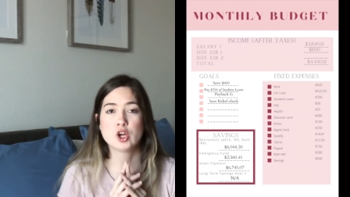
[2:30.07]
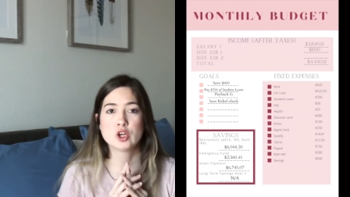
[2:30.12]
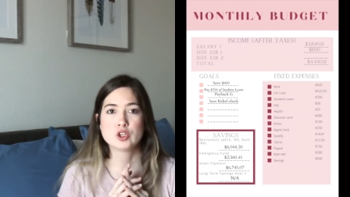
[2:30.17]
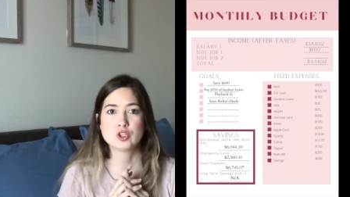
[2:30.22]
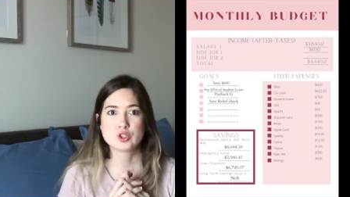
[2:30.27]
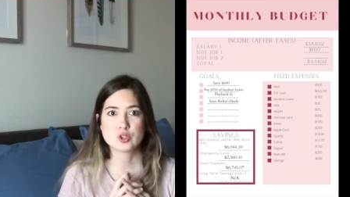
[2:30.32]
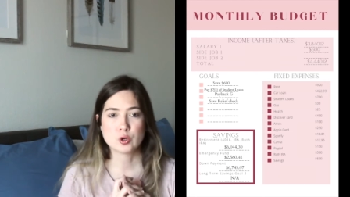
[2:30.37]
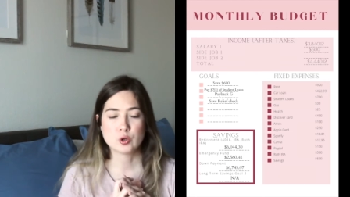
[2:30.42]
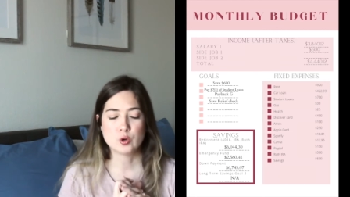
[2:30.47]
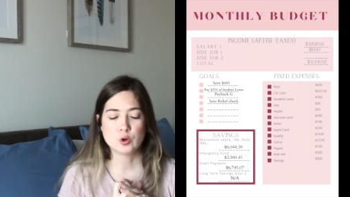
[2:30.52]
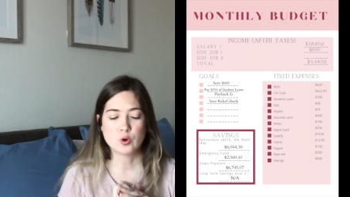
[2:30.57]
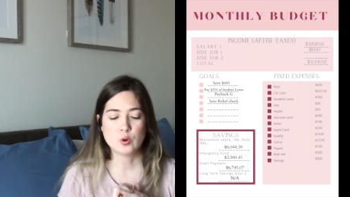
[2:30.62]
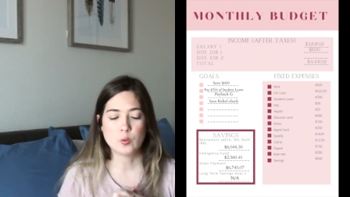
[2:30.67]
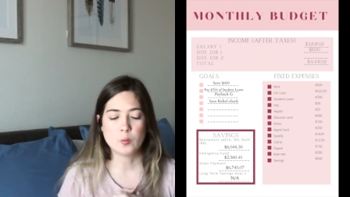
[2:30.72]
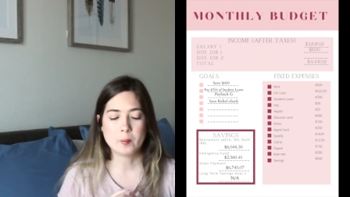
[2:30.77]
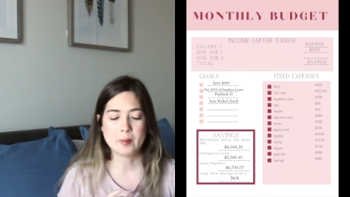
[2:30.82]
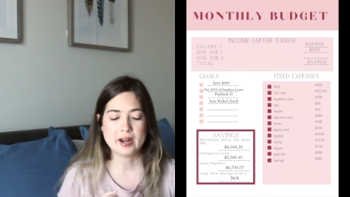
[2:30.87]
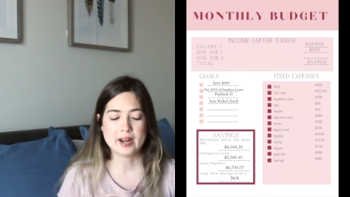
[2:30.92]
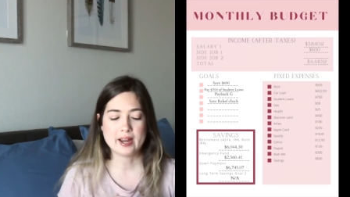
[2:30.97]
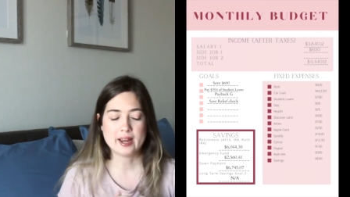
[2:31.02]
So
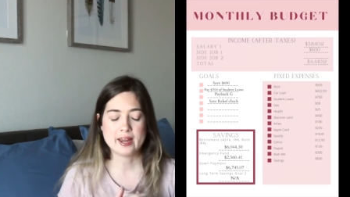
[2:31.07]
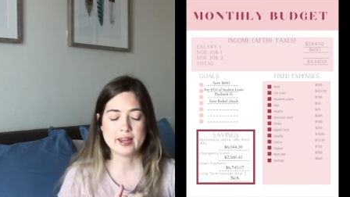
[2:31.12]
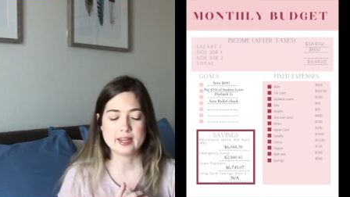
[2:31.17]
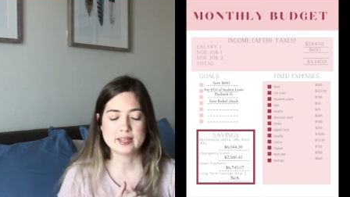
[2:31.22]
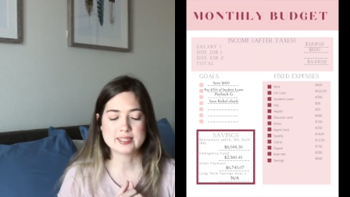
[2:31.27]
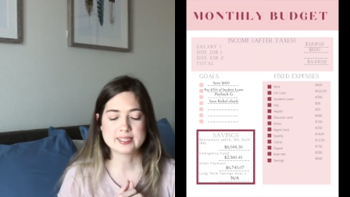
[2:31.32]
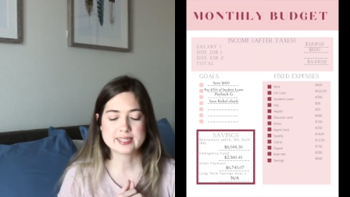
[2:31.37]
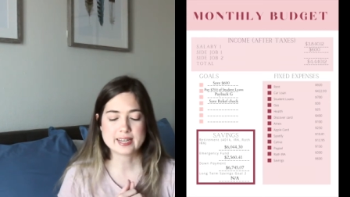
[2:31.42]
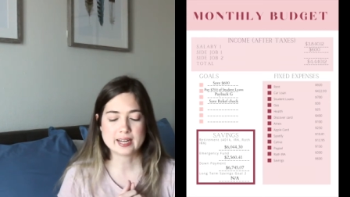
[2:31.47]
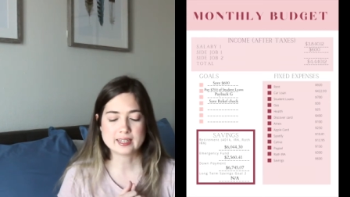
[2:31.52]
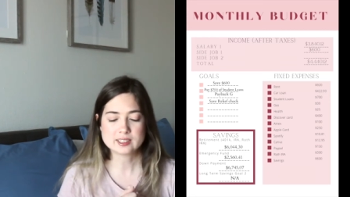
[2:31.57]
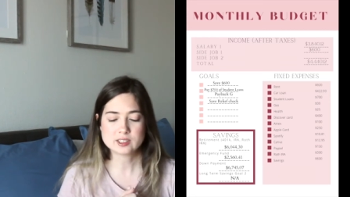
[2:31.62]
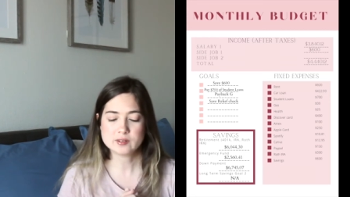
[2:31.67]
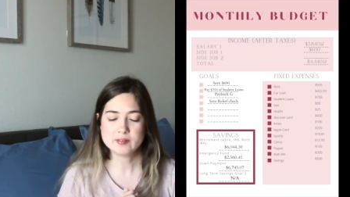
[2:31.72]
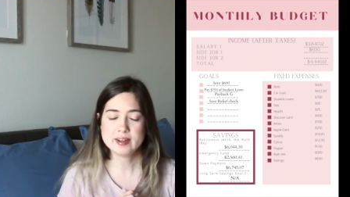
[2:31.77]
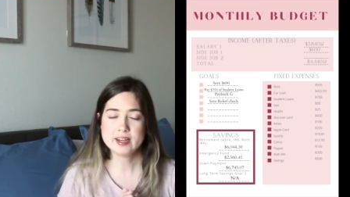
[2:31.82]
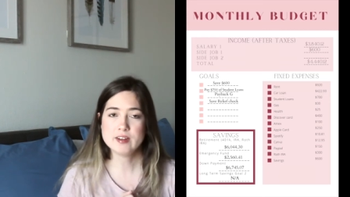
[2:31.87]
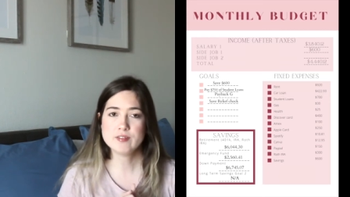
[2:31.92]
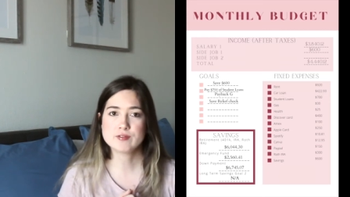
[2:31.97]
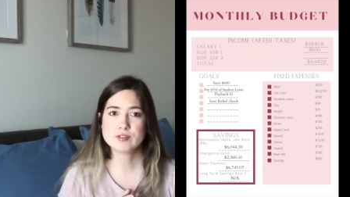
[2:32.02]
my
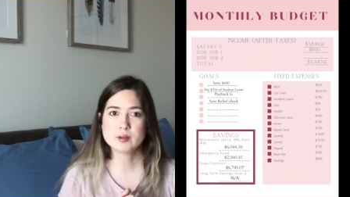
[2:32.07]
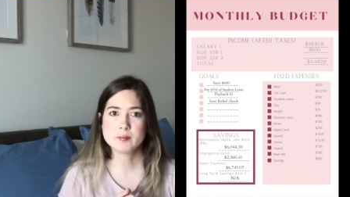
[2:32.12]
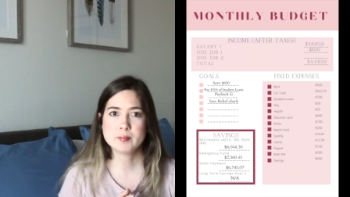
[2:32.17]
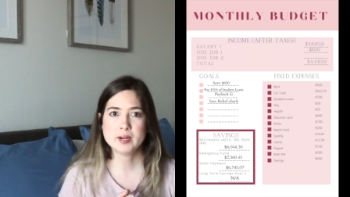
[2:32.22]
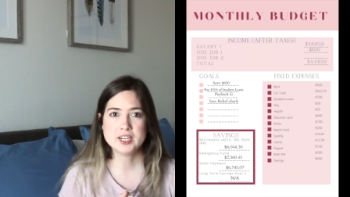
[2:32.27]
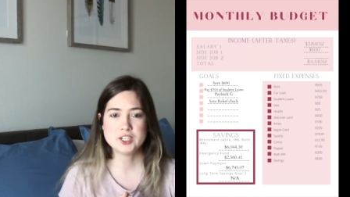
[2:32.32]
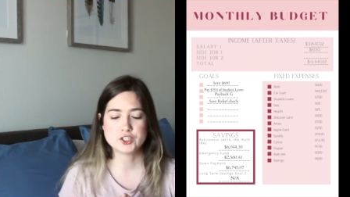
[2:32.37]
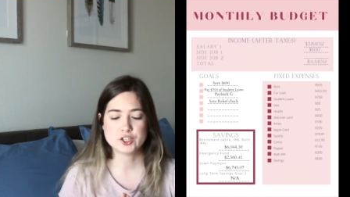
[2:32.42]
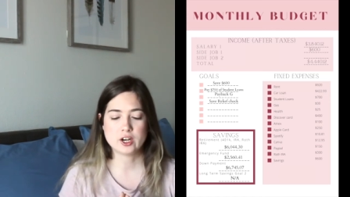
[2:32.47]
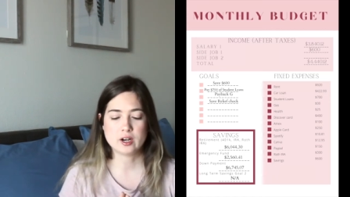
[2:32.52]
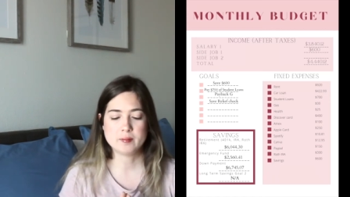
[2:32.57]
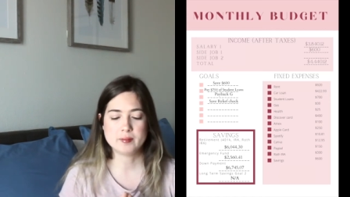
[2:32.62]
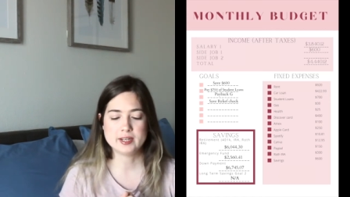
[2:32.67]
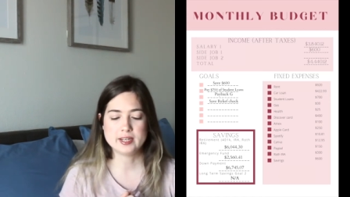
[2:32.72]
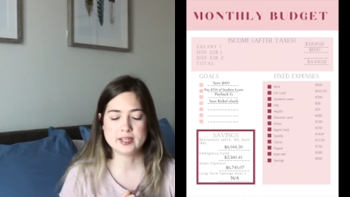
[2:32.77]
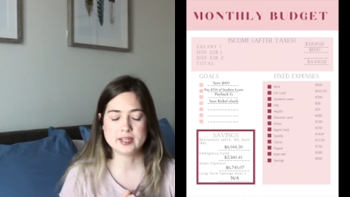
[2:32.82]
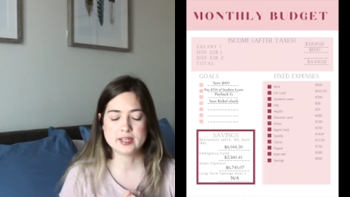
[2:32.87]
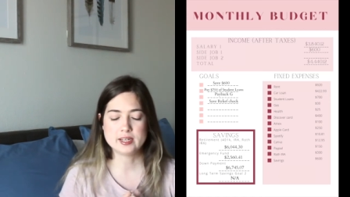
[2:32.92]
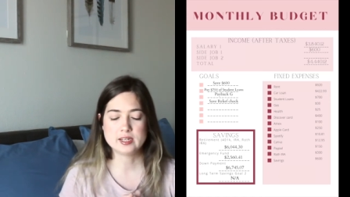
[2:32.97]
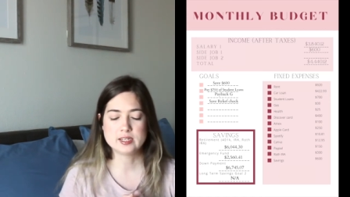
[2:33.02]
salary from my job
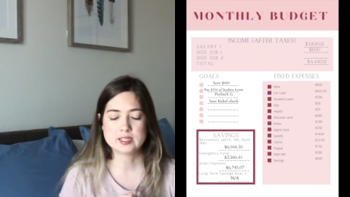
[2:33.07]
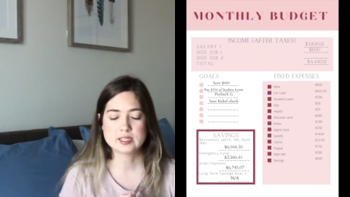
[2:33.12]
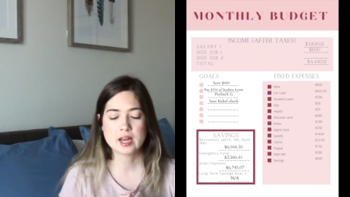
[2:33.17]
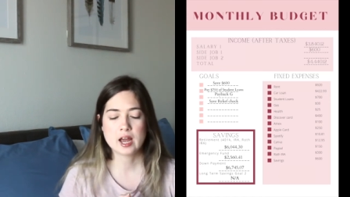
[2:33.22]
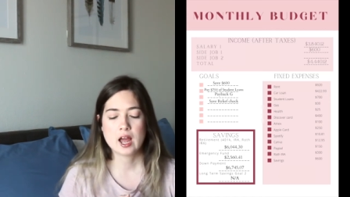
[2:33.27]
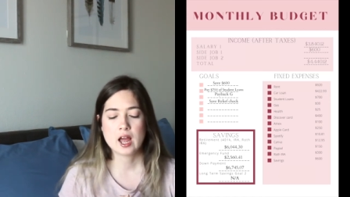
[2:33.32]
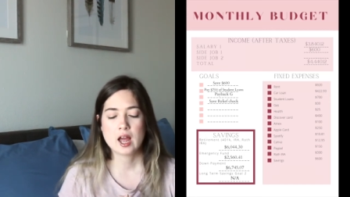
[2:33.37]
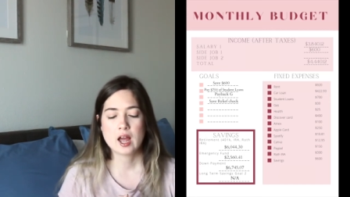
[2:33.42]
is